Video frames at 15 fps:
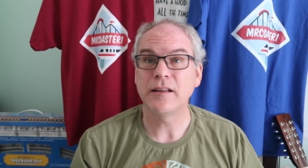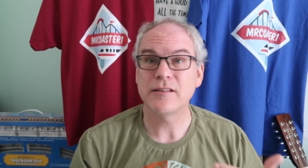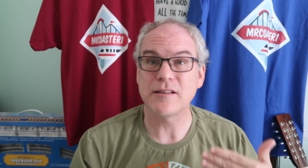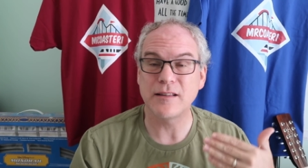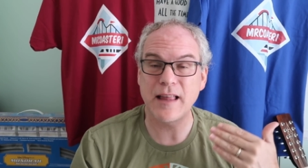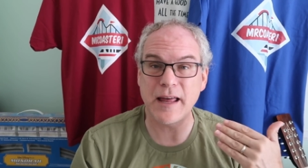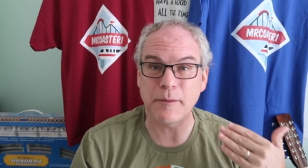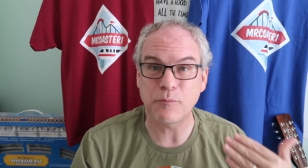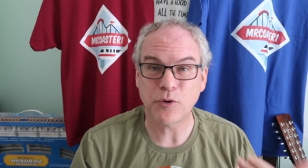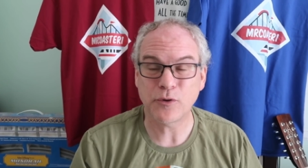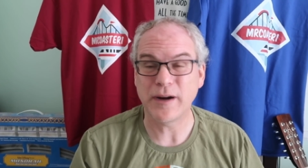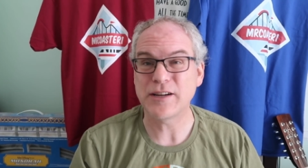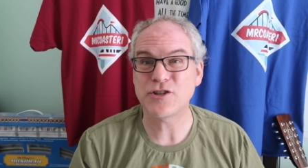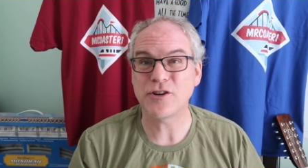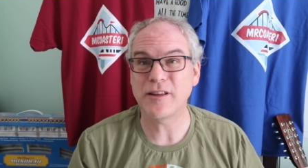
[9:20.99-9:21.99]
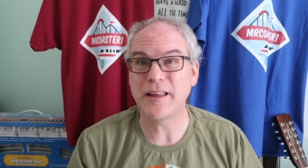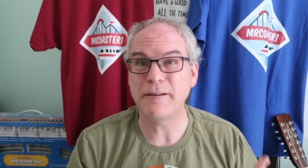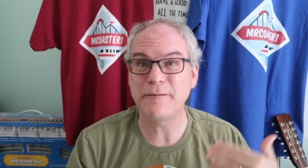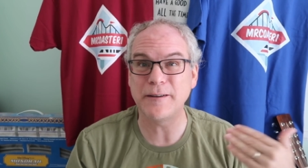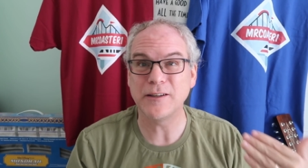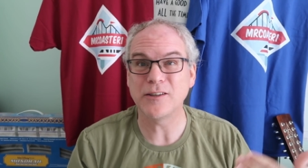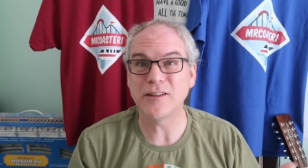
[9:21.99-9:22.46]
There's a lot of pressure they
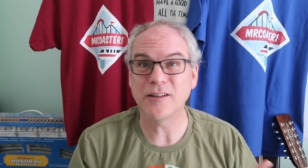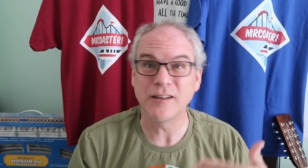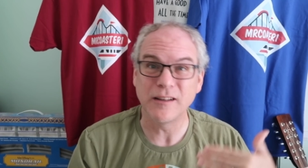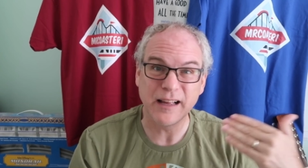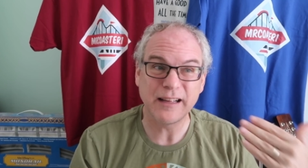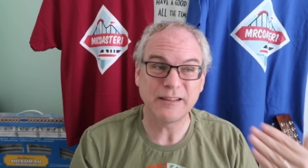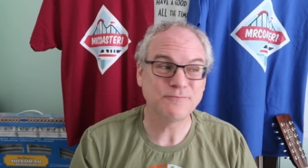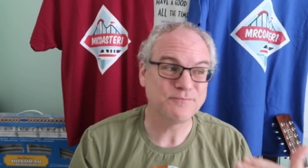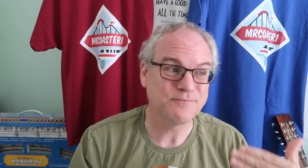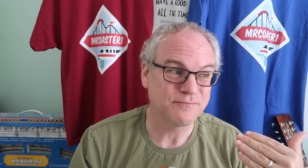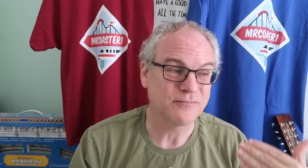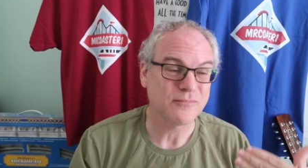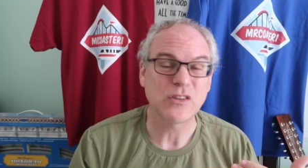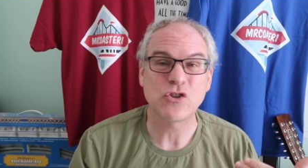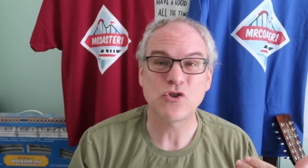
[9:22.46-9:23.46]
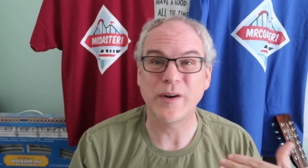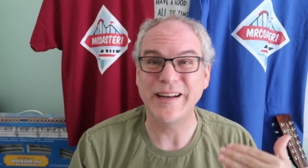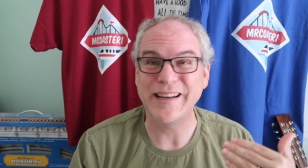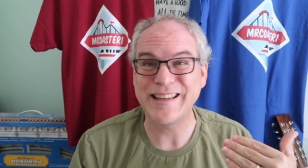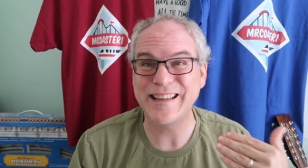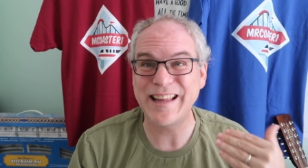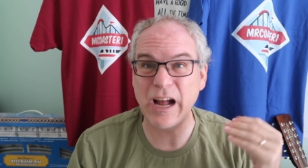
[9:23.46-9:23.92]
feel
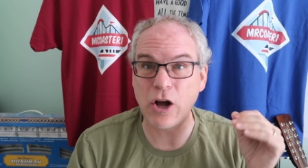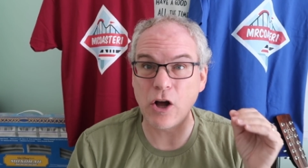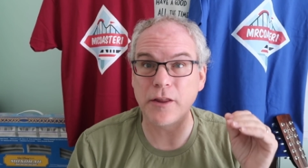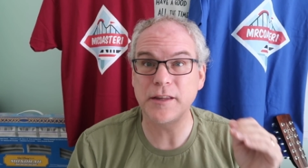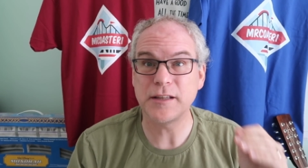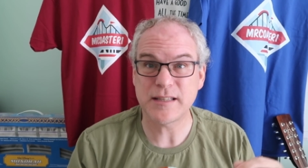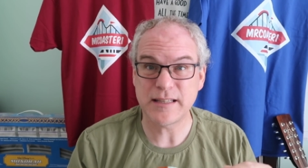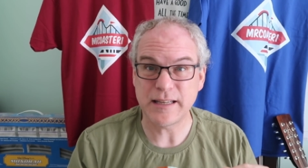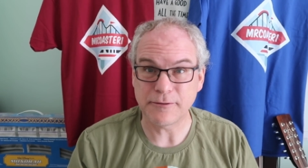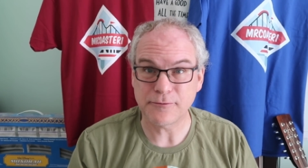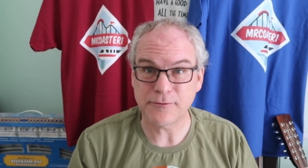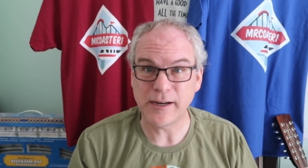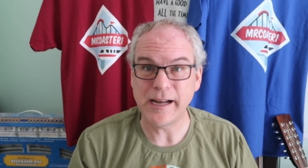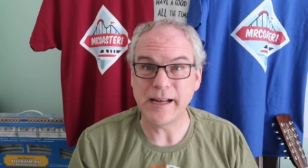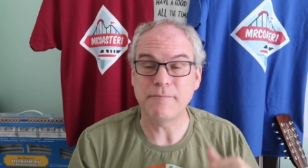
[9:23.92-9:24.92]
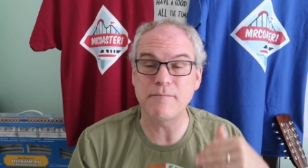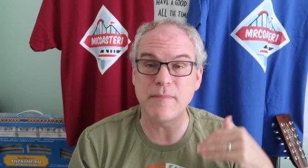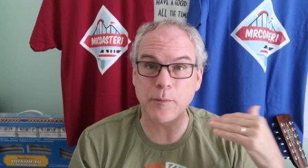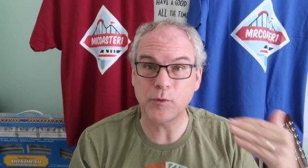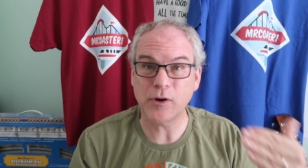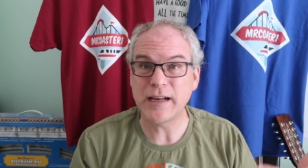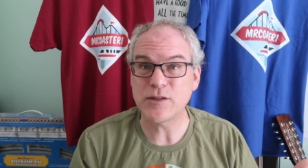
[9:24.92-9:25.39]
trying to get all this stuff right,
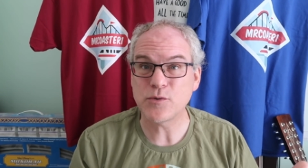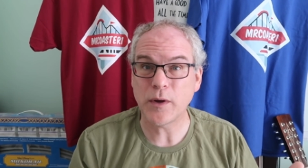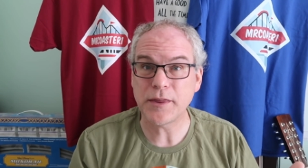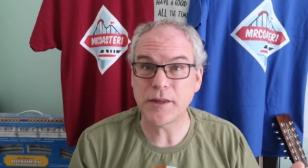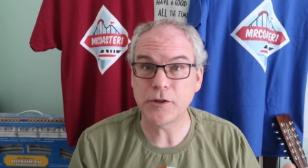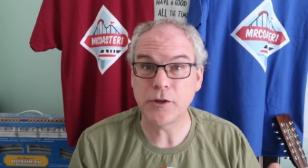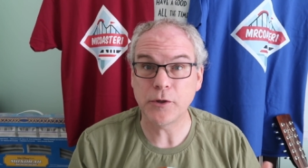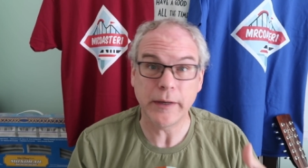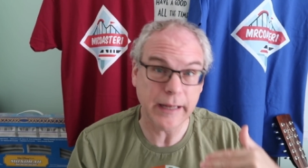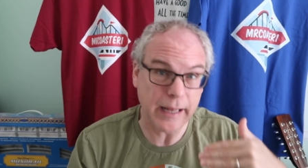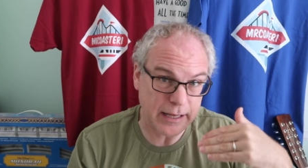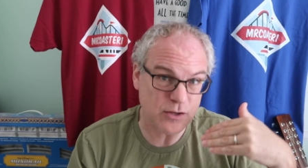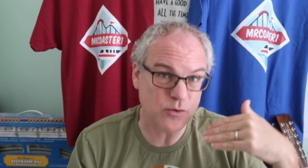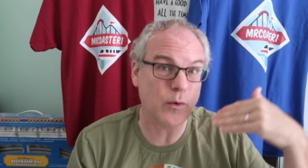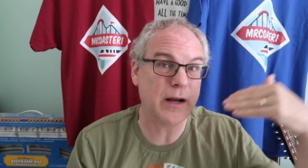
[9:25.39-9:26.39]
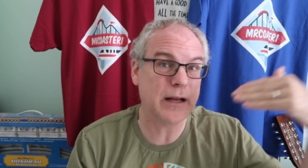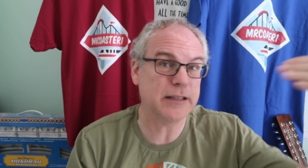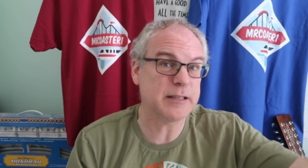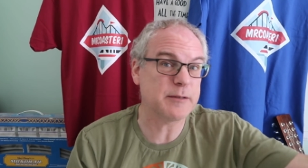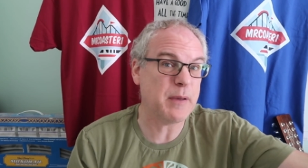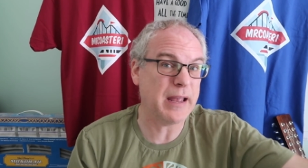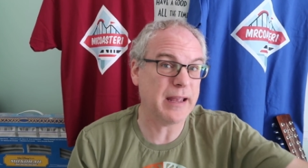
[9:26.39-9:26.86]
memorize what they're doing, as well
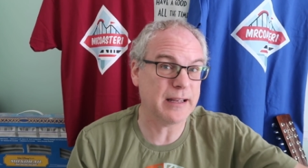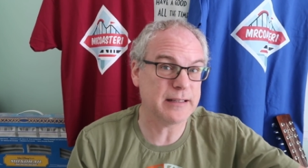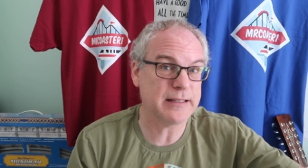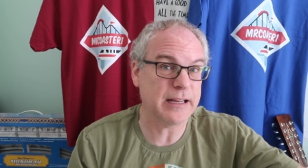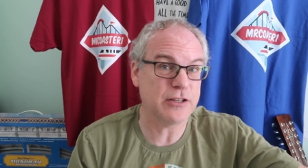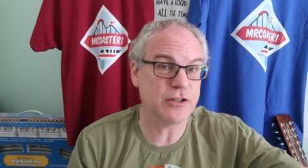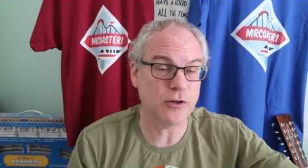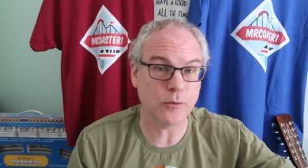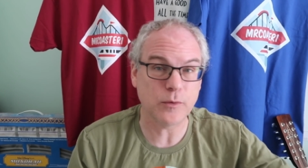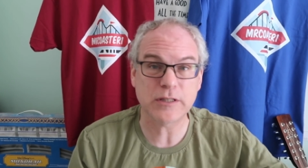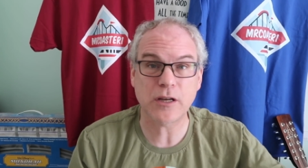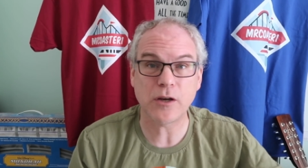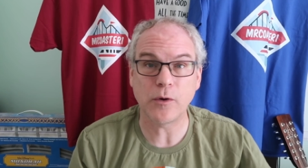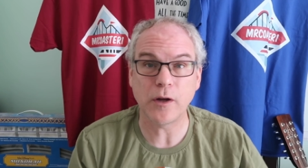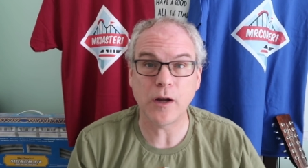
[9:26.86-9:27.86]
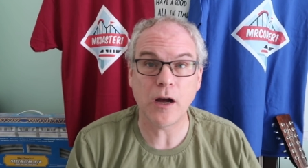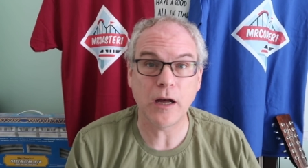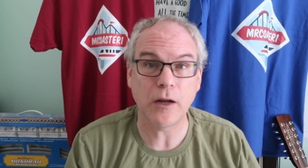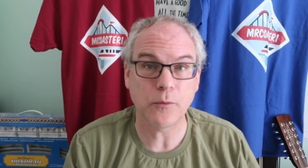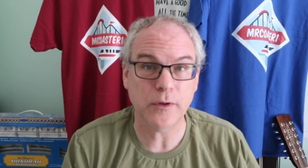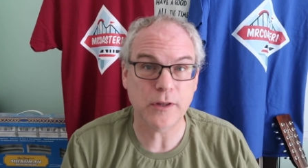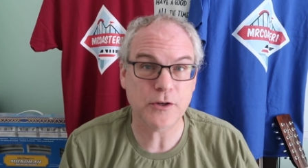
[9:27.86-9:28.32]
as paying attention to what's going
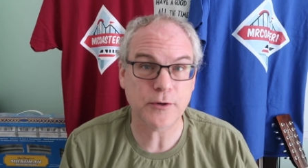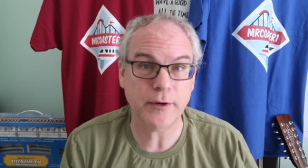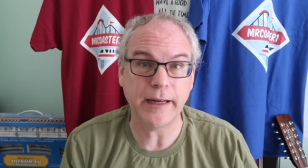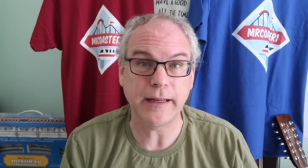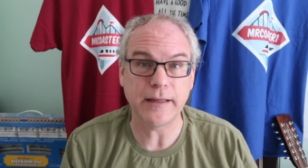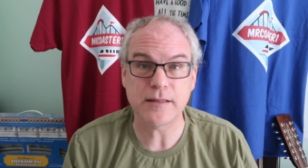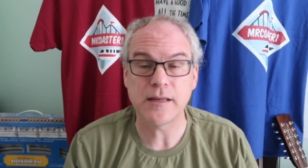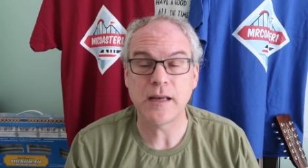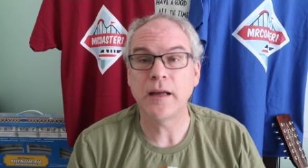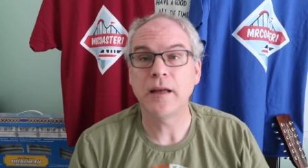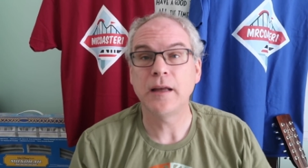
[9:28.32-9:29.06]
on with the trains.